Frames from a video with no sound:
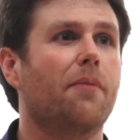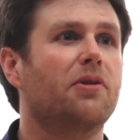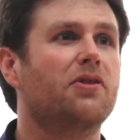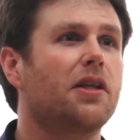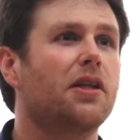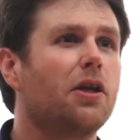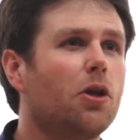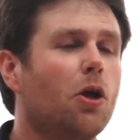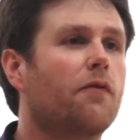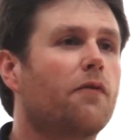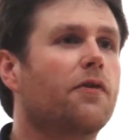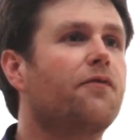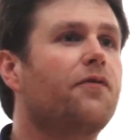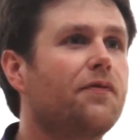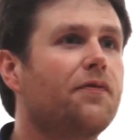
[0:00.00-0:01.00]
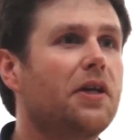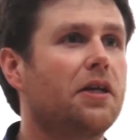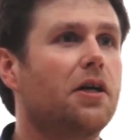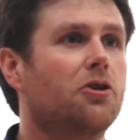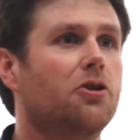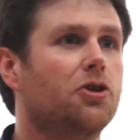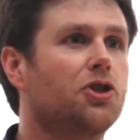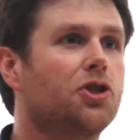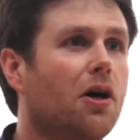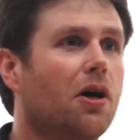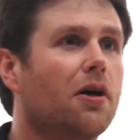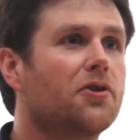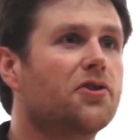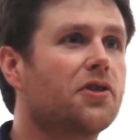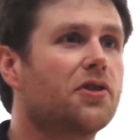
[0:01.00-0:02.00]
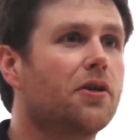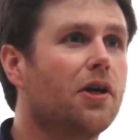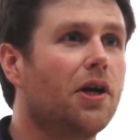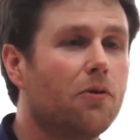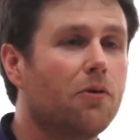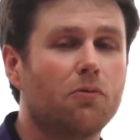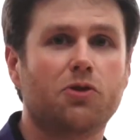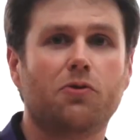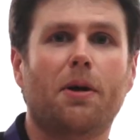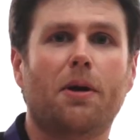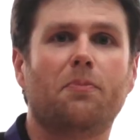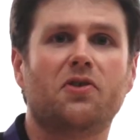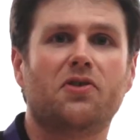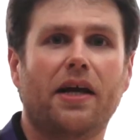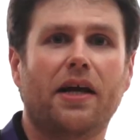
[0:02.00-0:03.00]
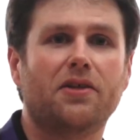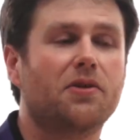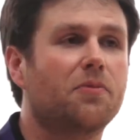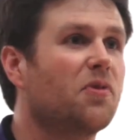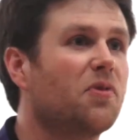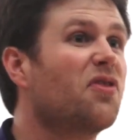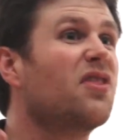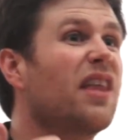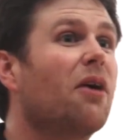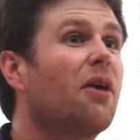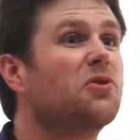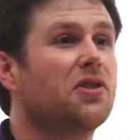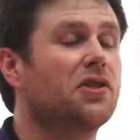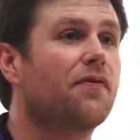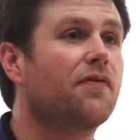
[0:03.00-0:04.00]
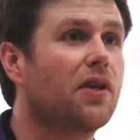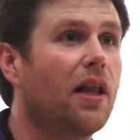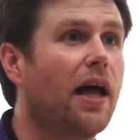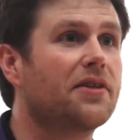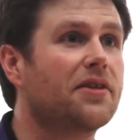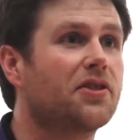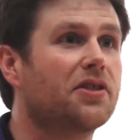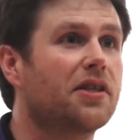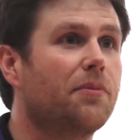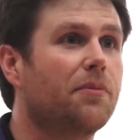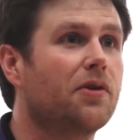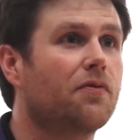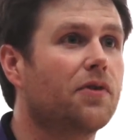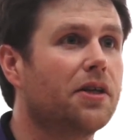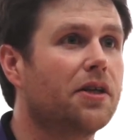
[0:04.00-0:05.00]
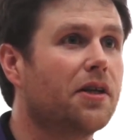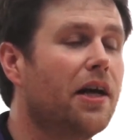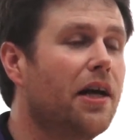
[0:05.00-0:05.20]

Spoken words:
It was a little over 1,500 jars, which would represent thousands of classes that have been written.